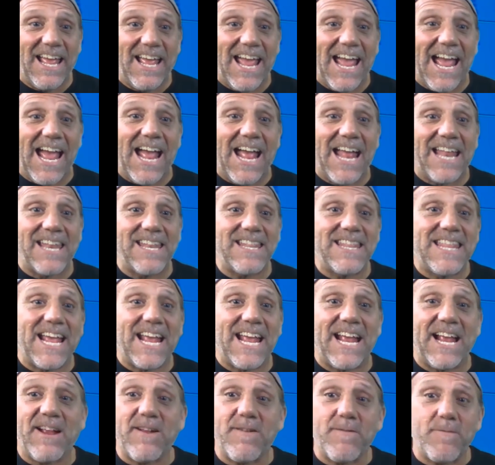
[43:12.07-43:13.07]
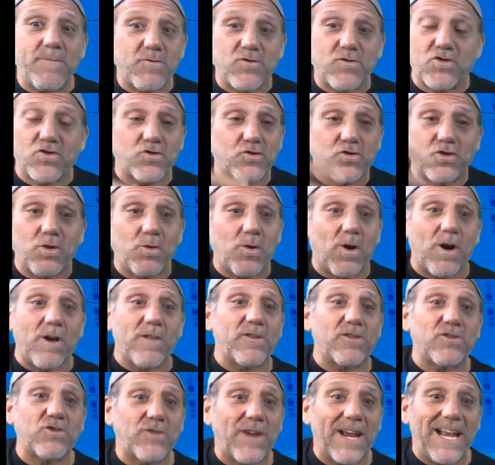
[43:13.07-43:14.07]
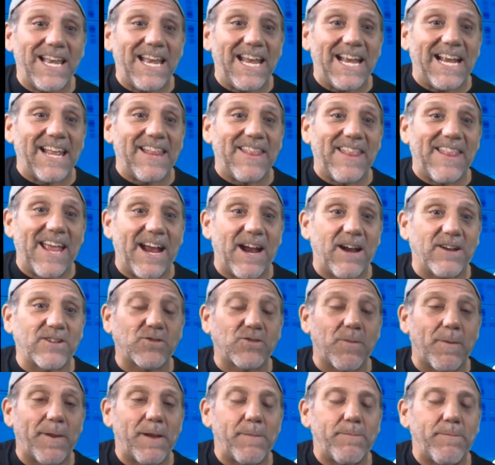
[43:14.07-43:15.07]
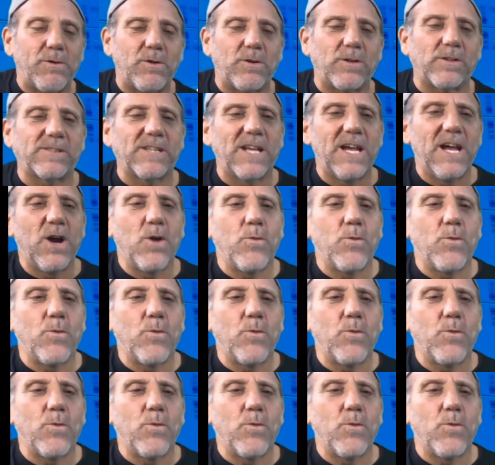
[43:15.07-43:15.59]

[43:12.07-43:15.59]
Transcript: and they do all their training in there, swimming pools.